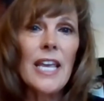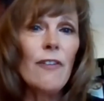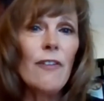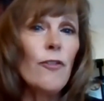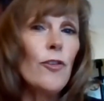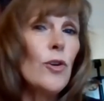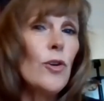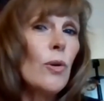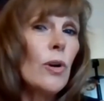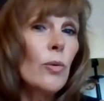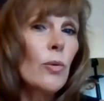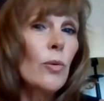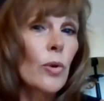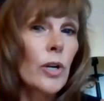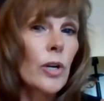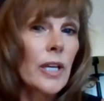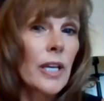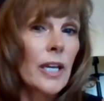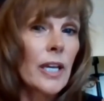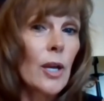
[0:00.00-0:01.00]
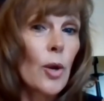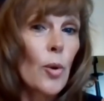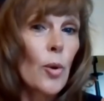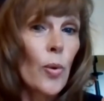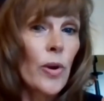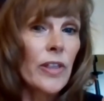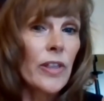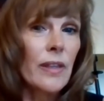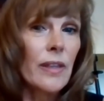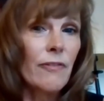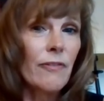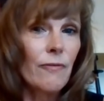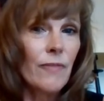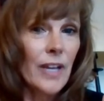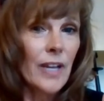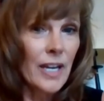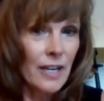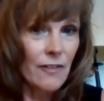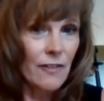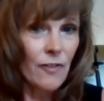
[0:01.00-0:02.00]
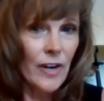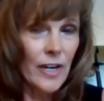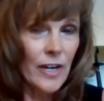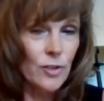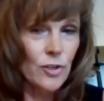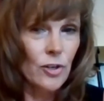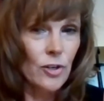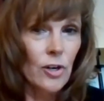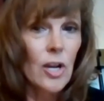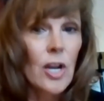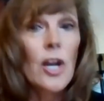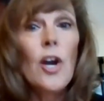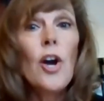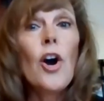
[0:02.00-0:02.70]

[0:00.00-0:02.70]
if you are working with an advisor,